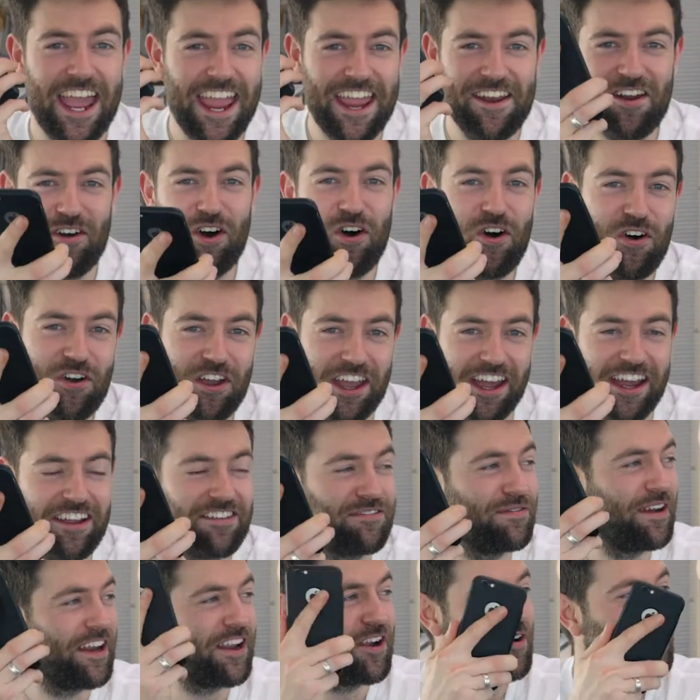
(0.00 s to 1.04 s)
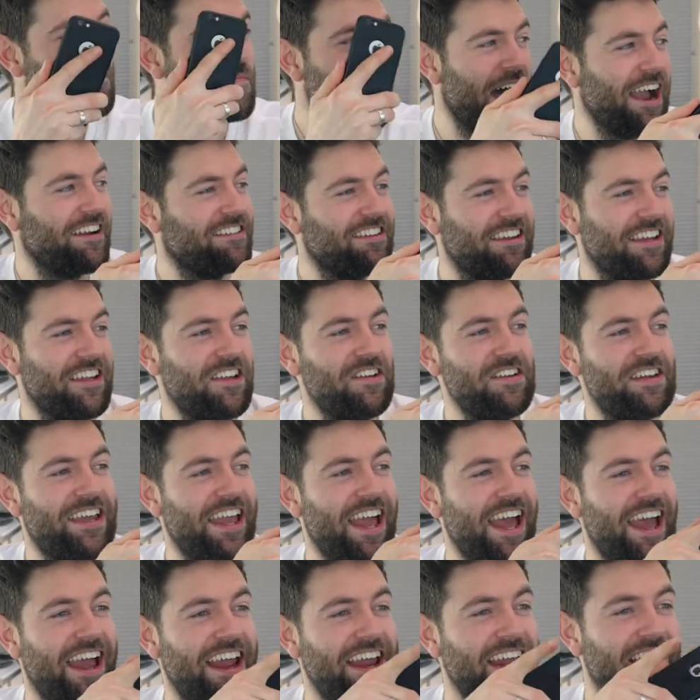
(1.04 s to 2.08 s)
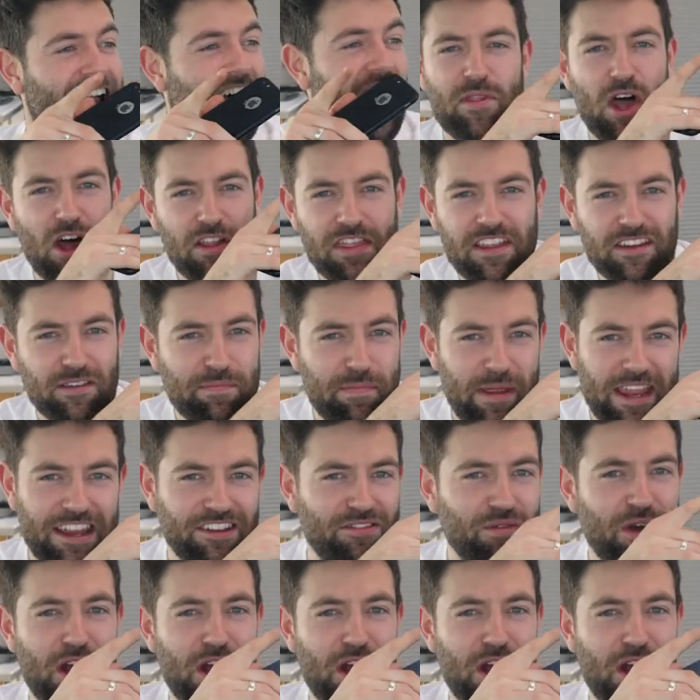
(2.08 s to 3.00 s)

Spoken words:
In August, when I come back to the UK, on this beach,